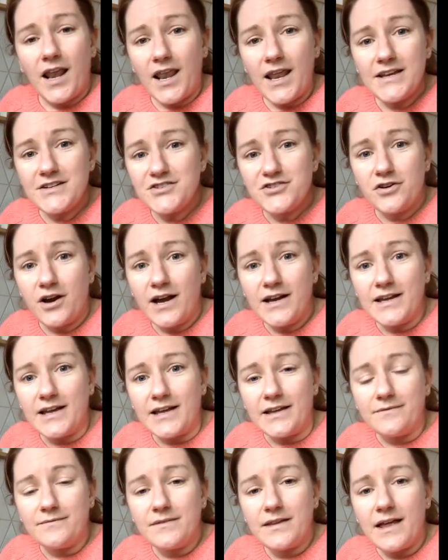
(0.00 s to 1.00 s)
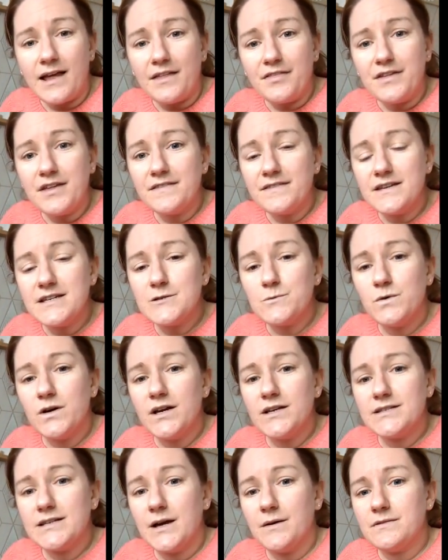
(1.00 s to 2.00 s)
Let's try it. I think this
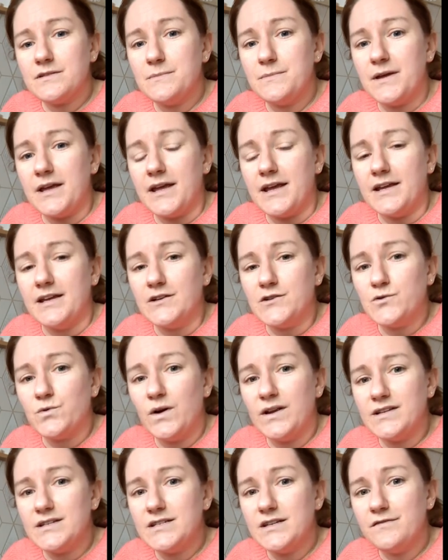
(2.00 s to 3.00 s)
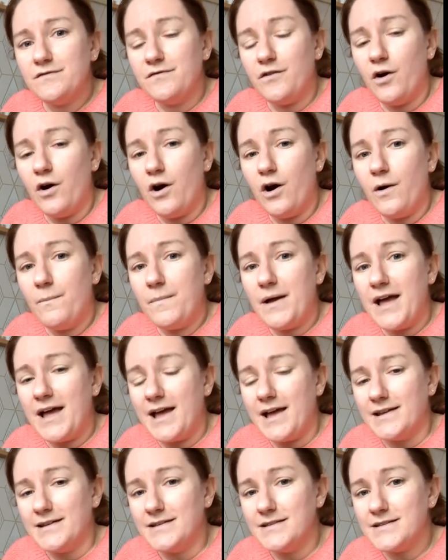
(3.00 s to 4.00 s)
worked out to be 24
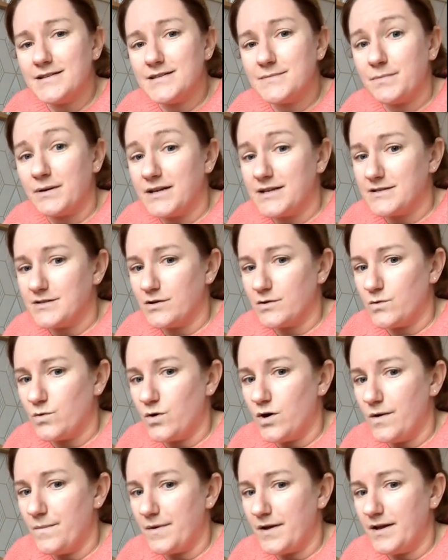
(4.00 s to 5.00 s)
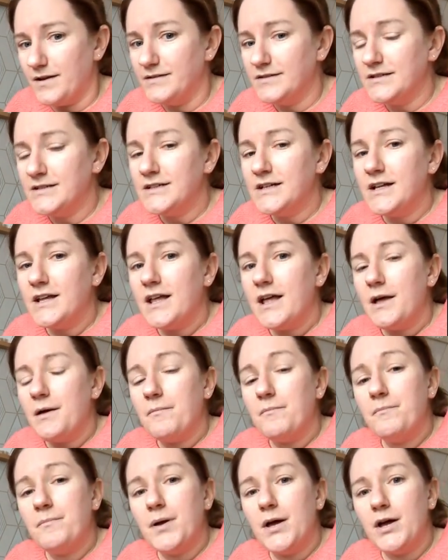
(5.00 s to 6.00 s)
pence, please don't quote me,
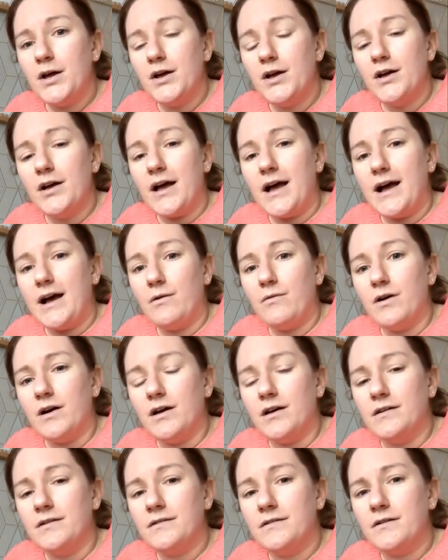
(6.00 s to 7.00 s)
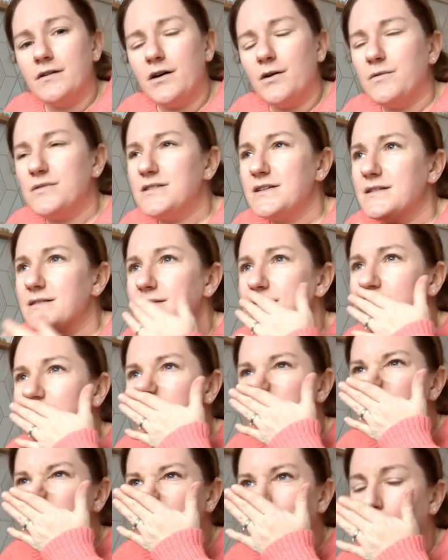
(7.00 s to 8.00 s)
per hour. Or was it
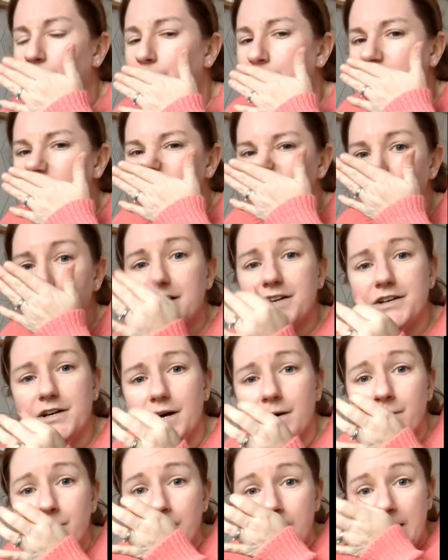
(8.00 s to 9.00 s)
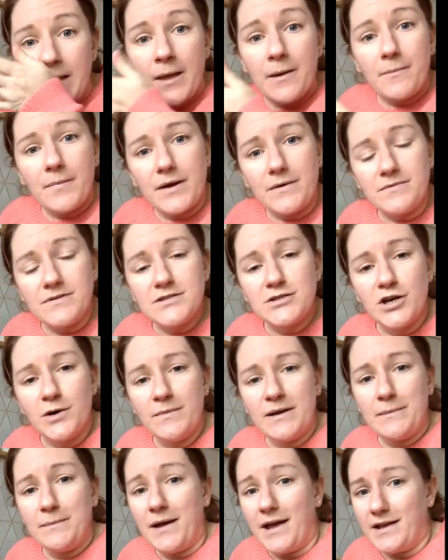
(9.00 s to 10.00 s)
74 pence? I don't know. But it was so
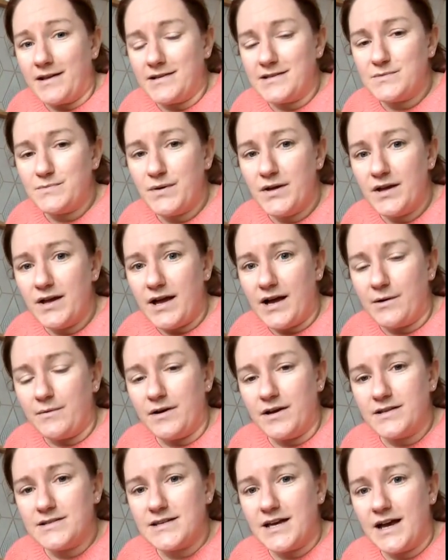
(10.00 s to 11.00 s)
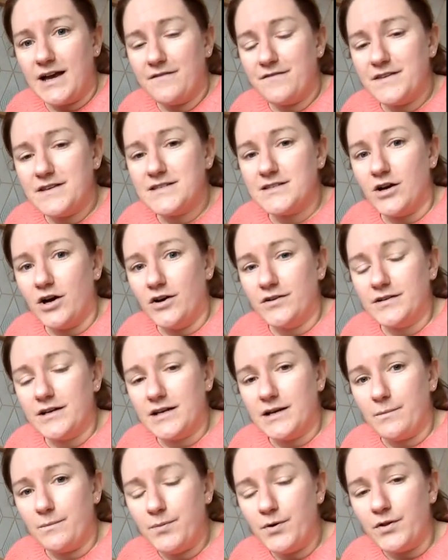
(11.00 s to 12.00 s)
many pence per hour to have this on,
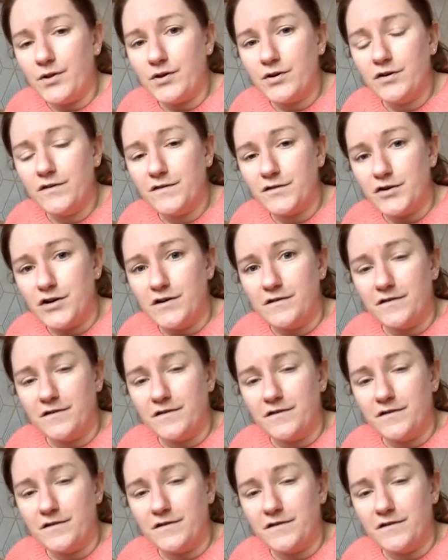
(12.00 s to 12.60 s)
and I'll put the cover